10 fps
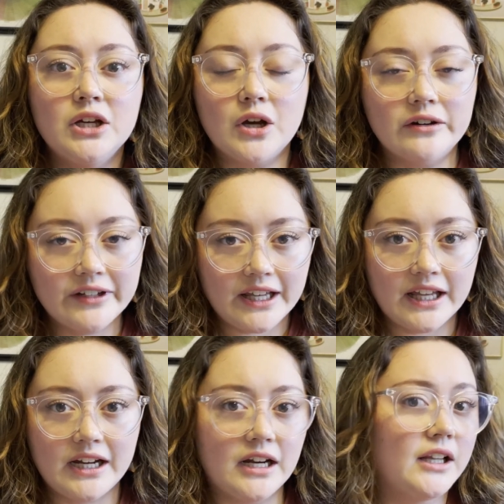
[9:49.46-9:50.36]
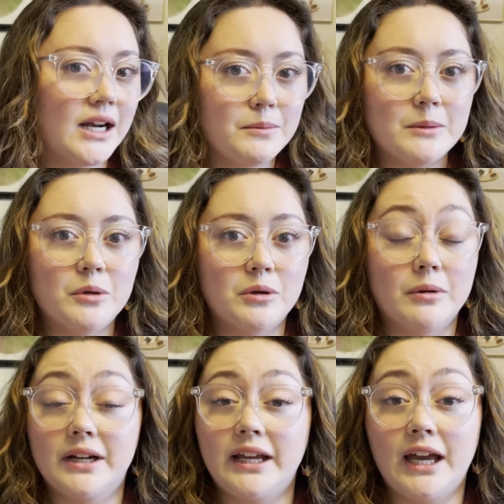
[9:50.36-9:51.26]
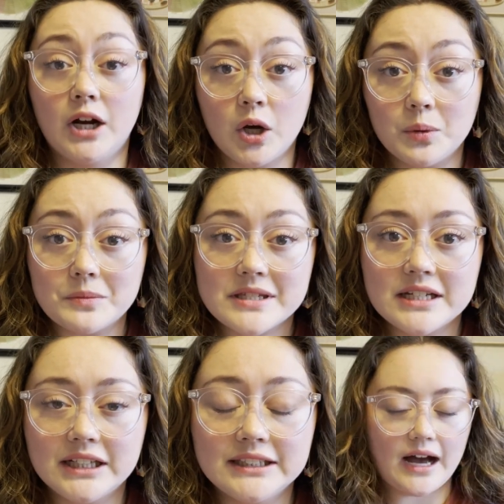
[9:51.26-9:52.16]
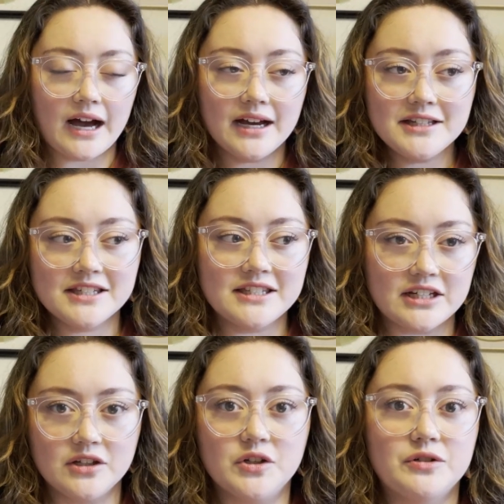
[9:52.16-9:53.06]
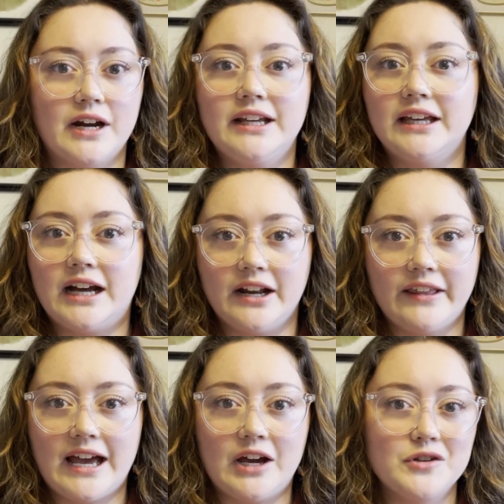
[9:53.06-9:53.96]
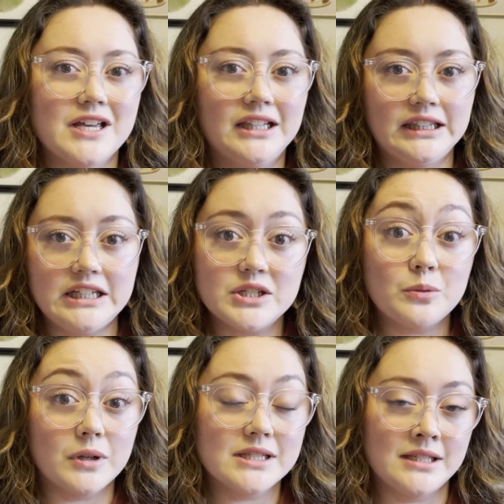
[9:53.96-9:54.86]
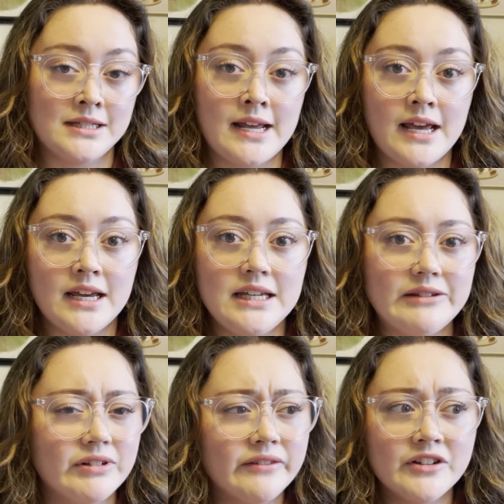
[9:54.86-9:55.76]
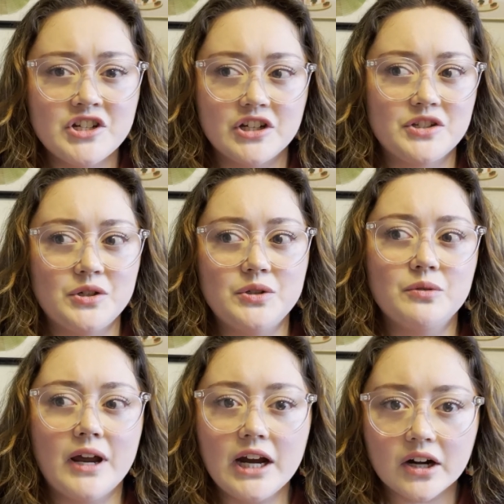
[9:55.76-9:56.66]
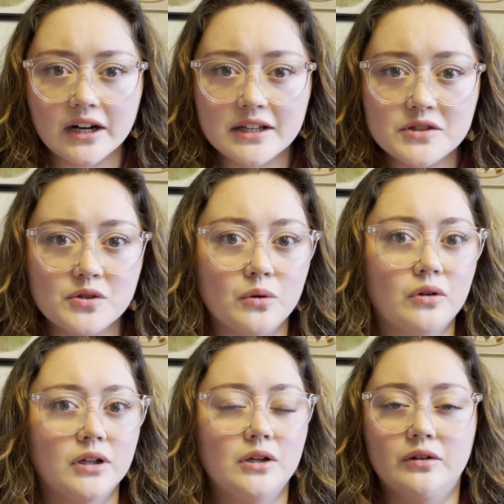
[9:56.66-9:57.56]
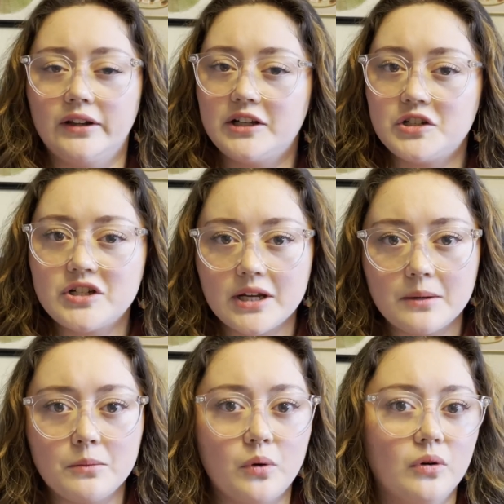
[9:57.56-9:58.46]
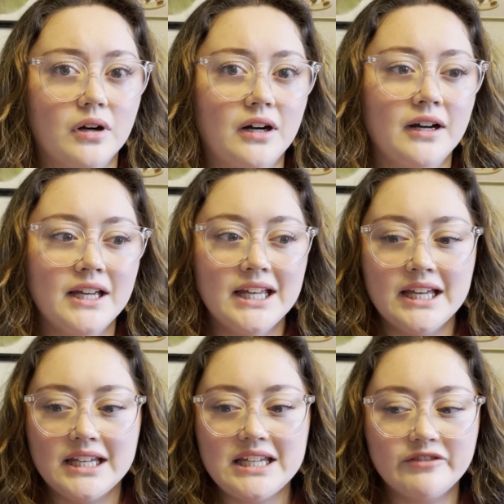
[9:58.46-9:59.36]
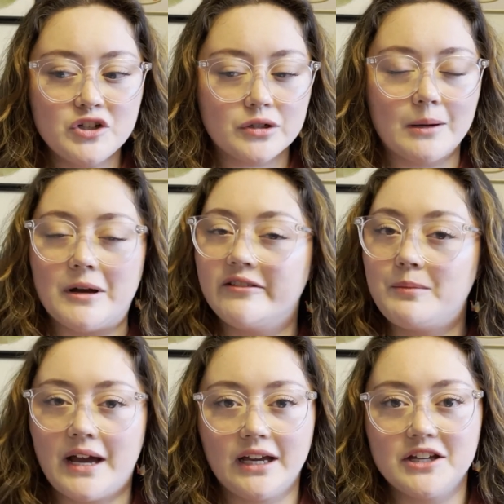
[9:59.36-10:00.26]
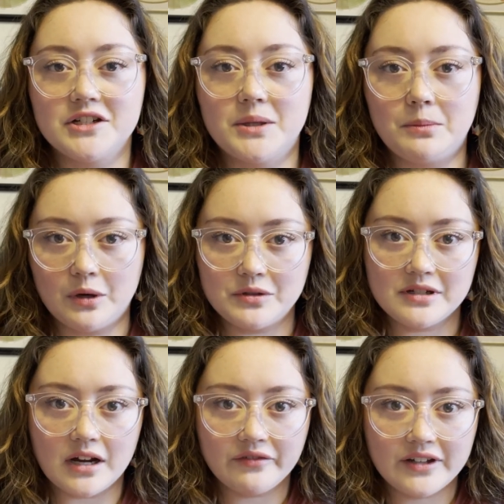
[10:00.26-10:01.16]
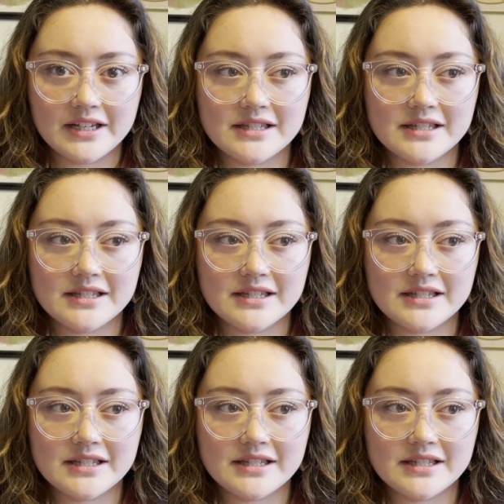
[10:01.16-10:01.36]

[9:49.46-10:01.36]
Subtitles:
COVID hit and a lot of people were working at home still. I still try to get out of the house at least once a day, even if it's just to do errands or go to the gym or even drop off a package at the post office.